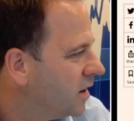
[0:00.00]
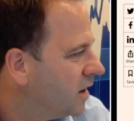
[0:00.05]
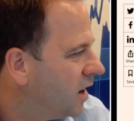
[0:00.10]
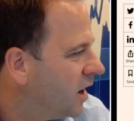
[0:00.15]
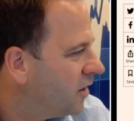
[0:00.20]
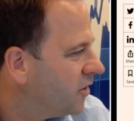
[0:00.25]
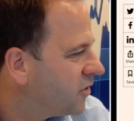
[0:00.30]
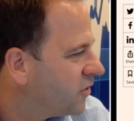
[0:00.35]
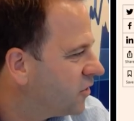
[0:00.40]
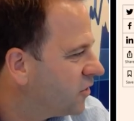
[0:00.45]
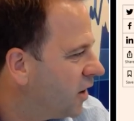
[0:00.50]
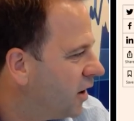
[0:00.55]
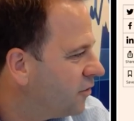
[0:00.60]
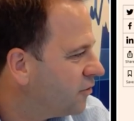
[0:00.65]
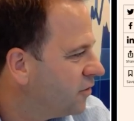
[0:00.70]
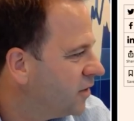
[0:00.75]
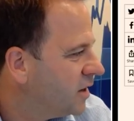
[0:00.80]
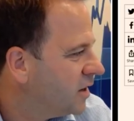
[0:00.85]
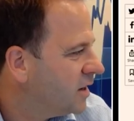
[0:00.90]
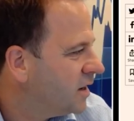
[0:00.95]
Other
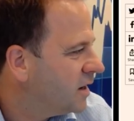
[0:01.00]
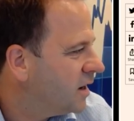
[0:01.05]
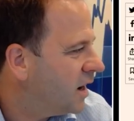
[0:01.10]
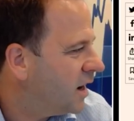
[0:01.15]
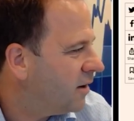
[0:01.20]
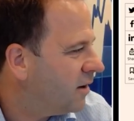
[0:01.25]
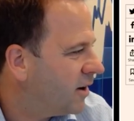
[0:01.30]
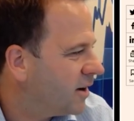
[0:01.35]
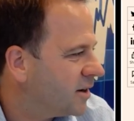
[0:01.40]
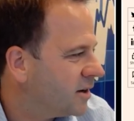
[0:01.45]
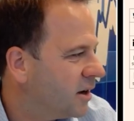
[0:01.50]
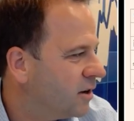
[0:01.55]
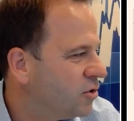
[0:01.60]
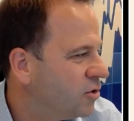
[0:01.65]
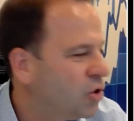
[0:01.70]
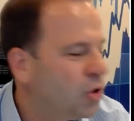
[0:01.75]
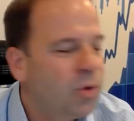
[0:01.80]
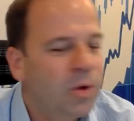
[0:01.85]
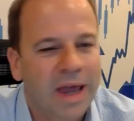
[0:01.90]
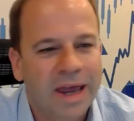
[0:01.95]
stuff, uh, I don't know,
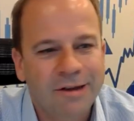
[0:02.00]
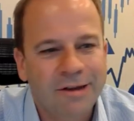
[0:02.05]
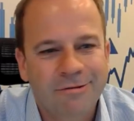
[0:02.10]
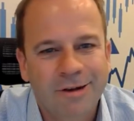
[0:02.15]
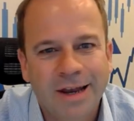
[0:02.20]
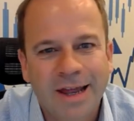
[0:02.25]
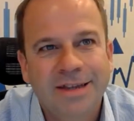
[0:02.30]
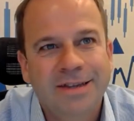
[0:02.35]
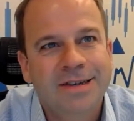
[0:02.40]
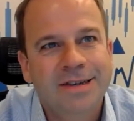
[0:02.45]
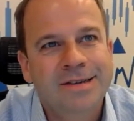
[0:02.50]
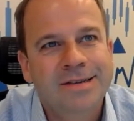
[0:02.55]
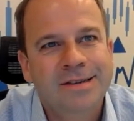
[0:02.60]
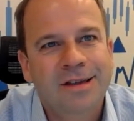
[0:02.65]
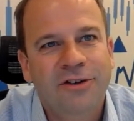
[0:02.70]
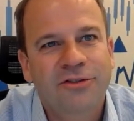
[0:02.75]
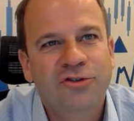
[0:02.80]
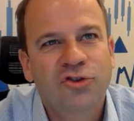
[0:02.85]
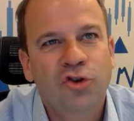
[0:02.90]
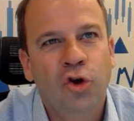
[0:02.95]
U K related
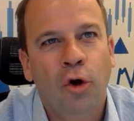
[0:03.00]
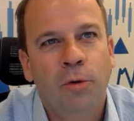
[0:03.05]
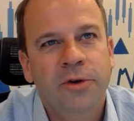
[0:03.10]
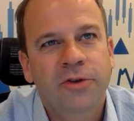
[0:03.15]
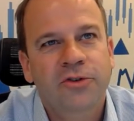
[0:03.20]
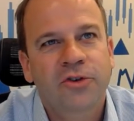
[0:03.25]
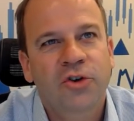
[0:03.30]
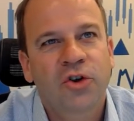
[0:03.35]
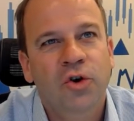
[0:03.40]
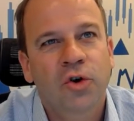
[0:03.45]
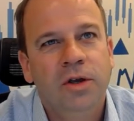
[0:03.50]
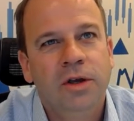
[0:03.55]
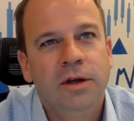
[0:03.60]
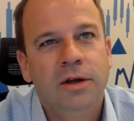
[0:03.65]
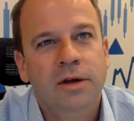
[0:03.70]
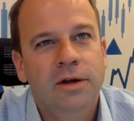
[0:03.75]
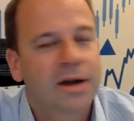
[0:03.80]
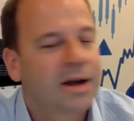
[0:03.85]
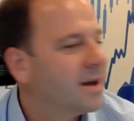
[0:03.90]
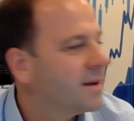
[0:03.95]
stuff, Thomas Cook
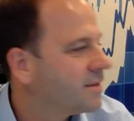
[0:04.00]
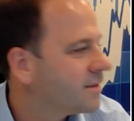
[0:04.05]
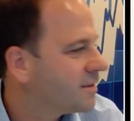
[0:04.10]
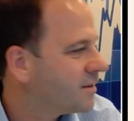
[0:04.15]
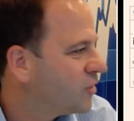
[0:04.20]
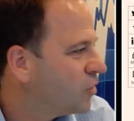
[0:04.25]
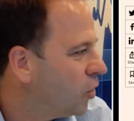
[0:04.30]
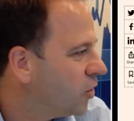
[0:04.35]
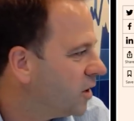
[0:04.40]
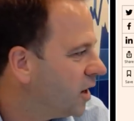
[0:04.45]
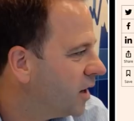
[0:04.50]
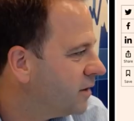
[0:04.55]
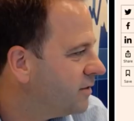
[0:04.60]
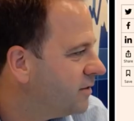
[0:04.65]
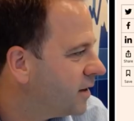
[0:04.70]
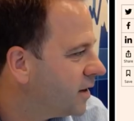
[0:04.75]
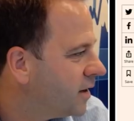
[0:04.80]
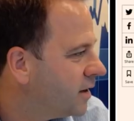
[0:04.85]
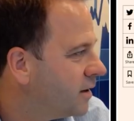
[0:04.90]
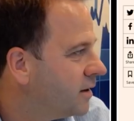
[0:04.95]
has gone
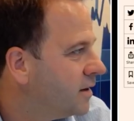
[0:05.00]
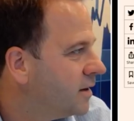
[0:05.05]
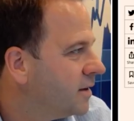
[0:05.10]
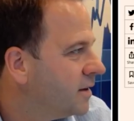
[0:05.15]
under,